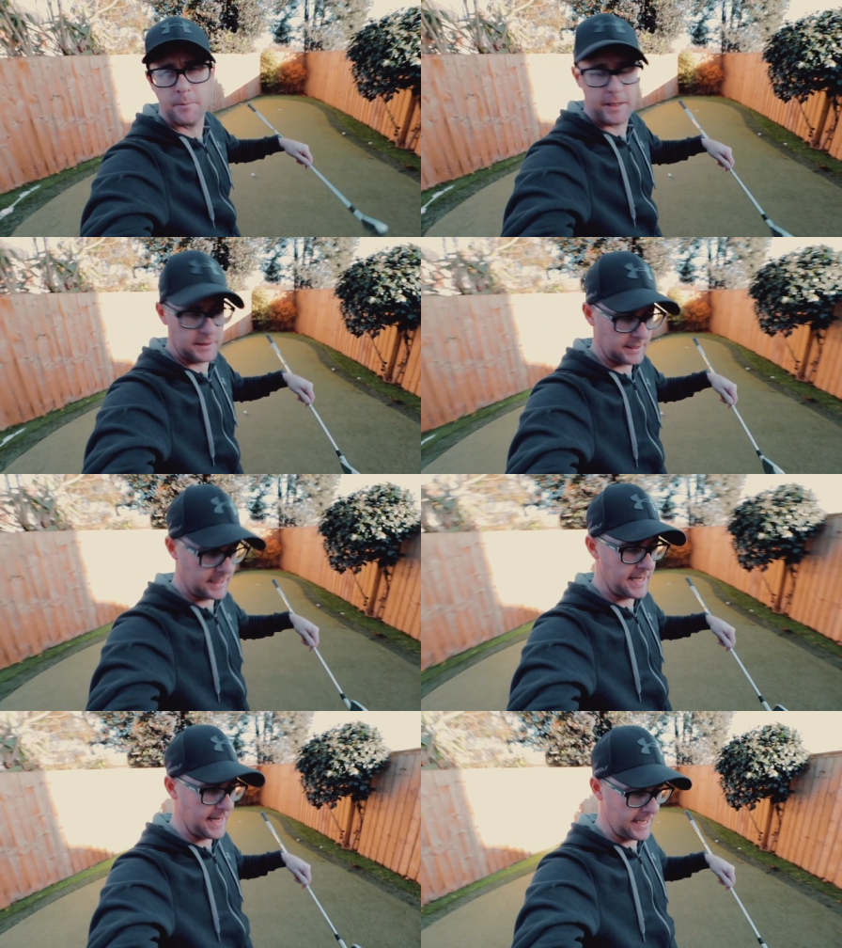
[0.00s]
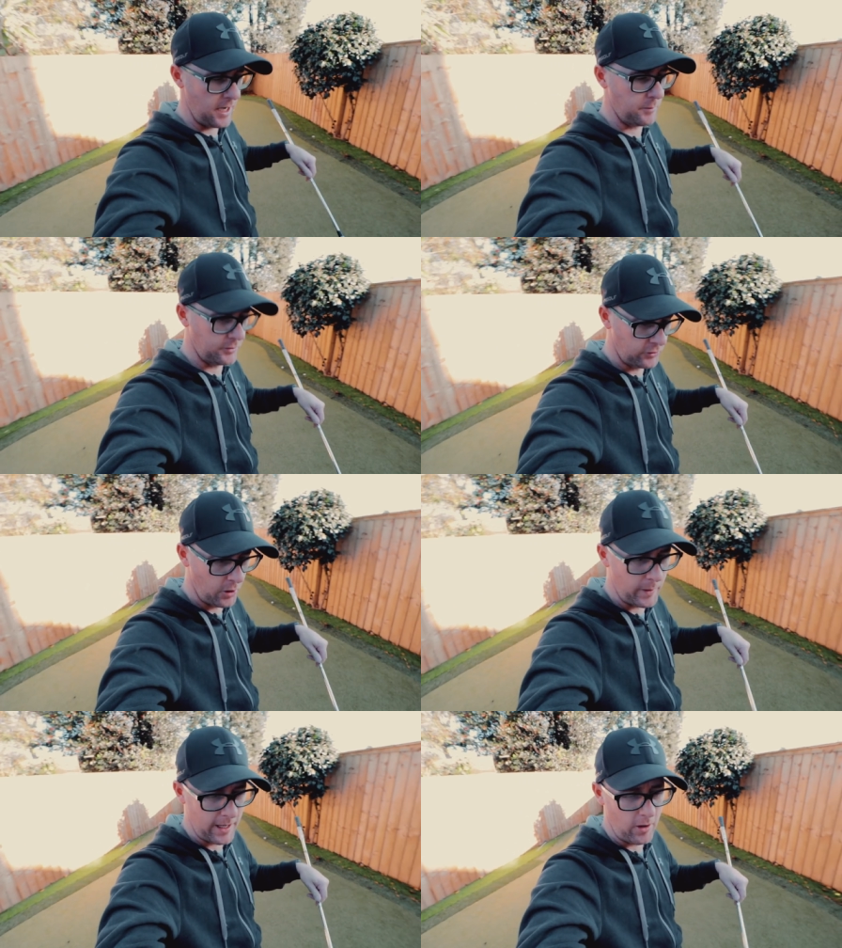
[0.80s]
I mean as a kid I would
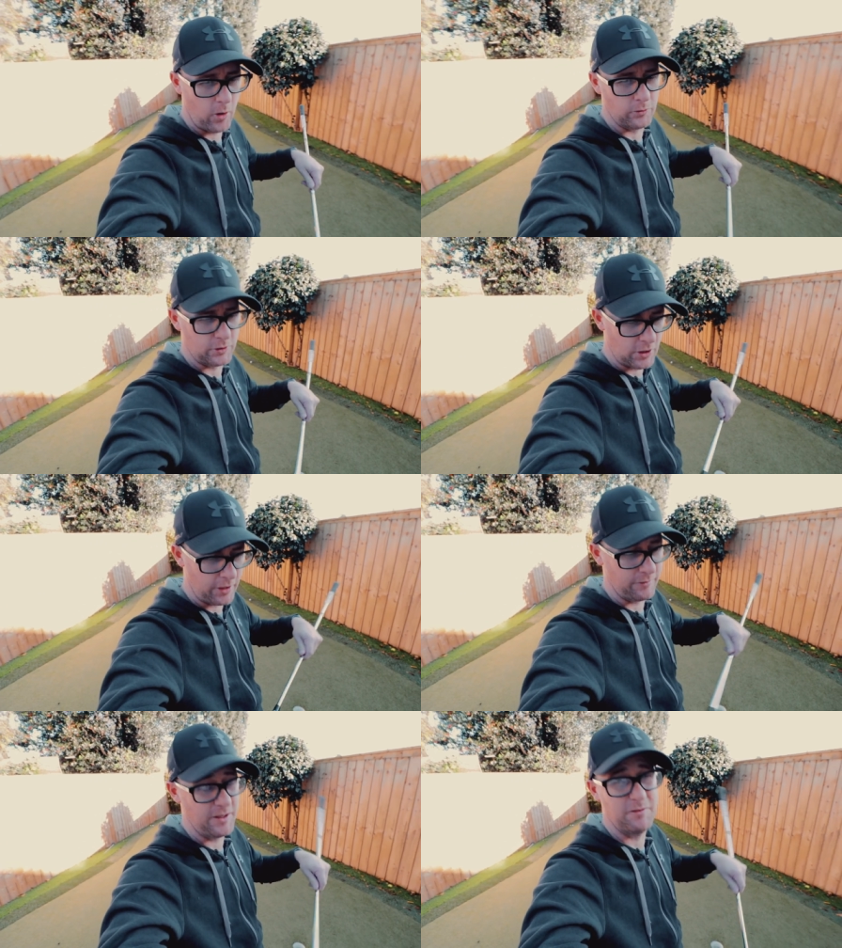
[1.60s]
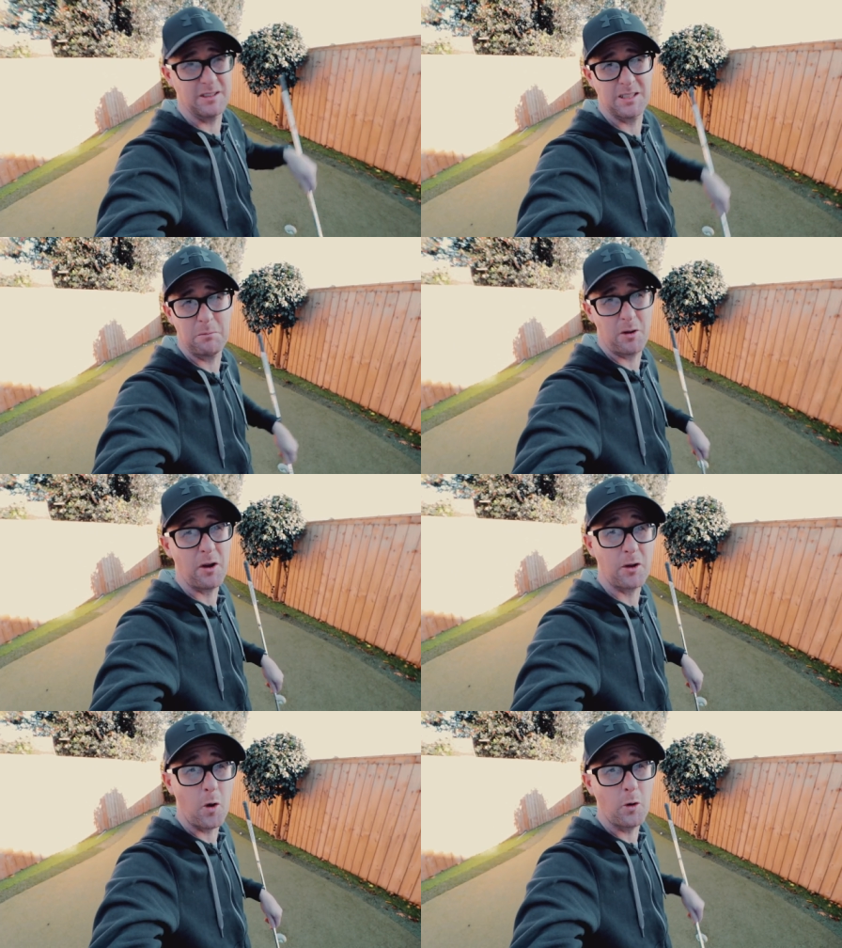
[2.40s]
do it on kind of even some
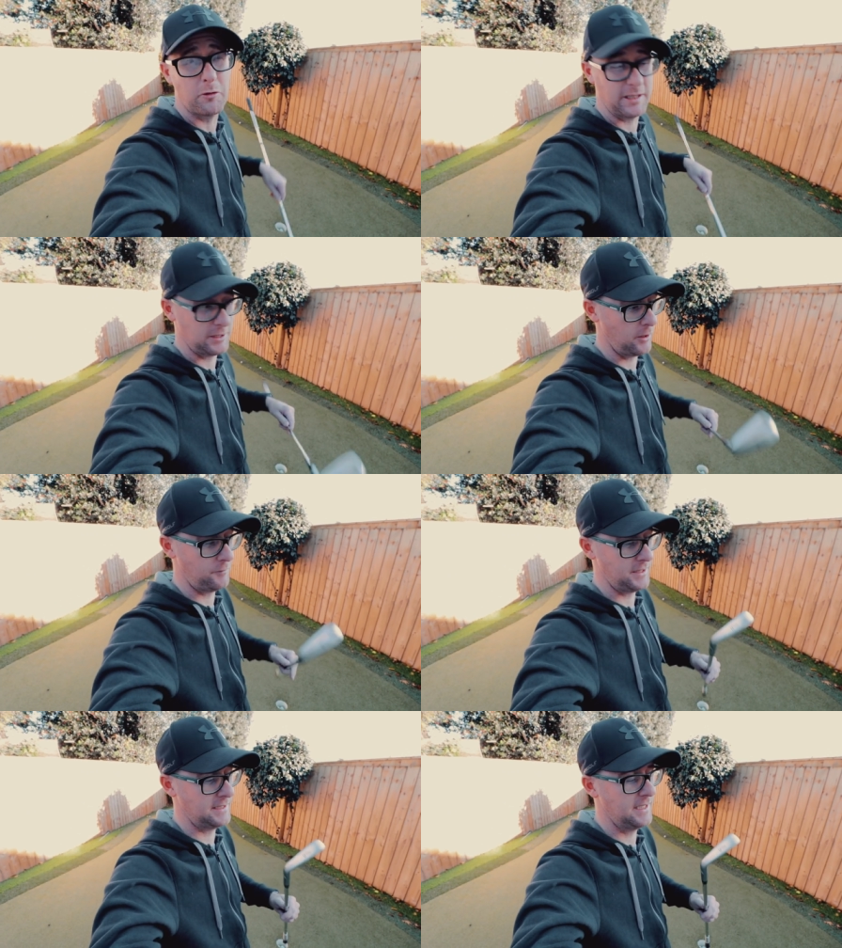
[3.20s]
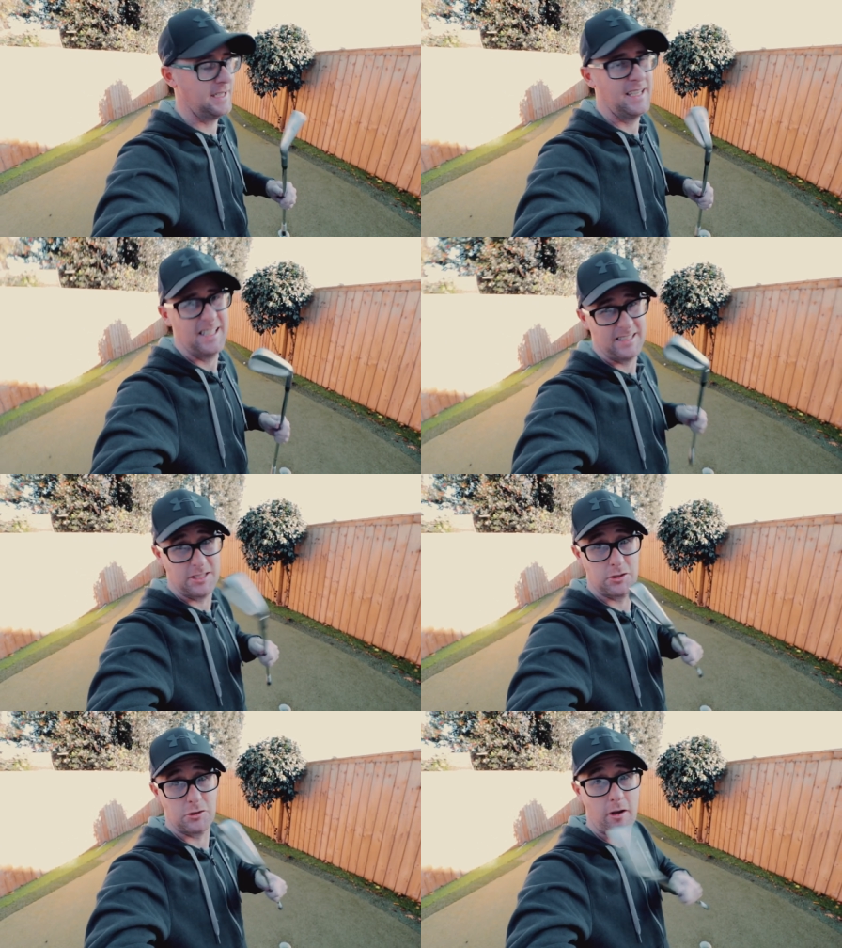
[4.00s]
kind of concrete surfaces
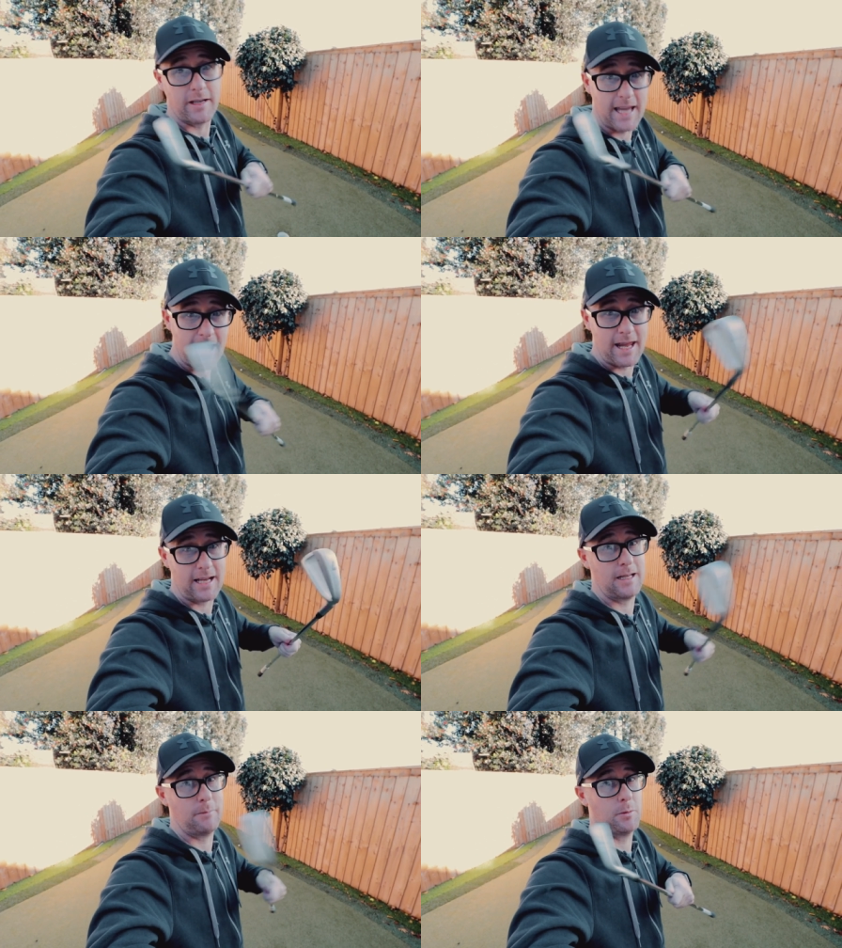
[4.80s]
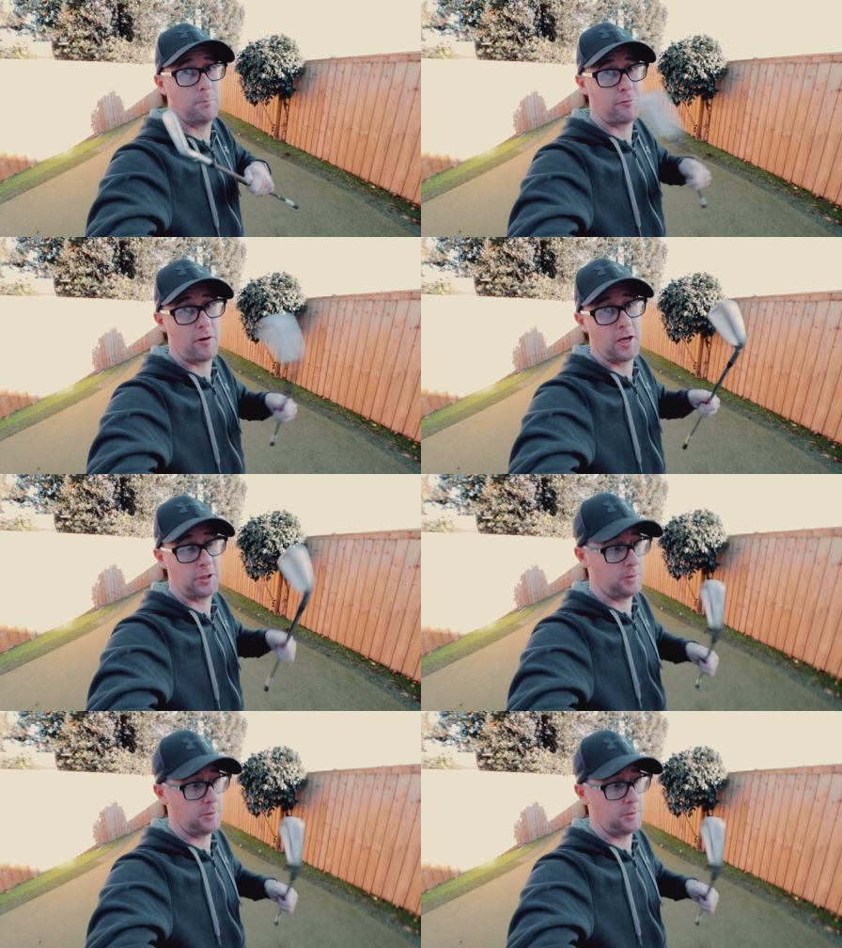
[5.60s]
just to try and get that club to brush.